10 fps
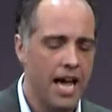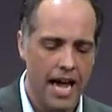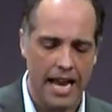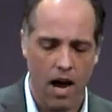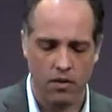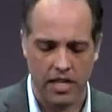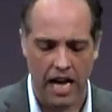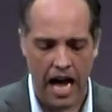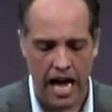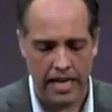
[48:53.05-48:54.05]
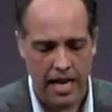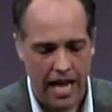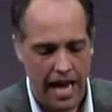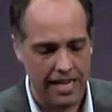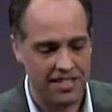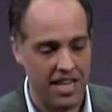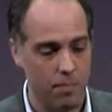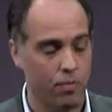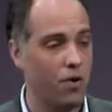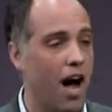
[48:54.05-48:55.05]
And how God had
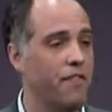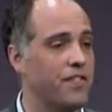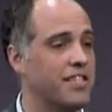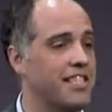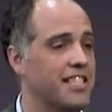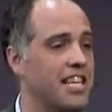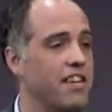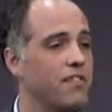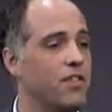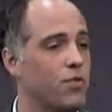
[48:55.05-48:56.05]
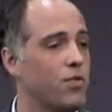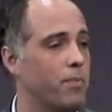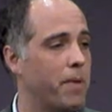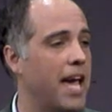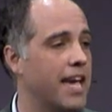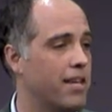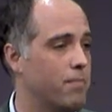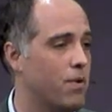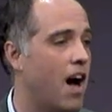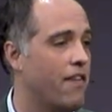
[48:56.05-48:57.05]
sent prophecies, even through the pagan
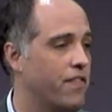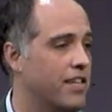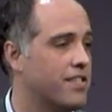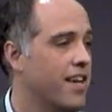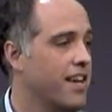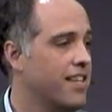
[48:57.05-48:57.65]
prophets,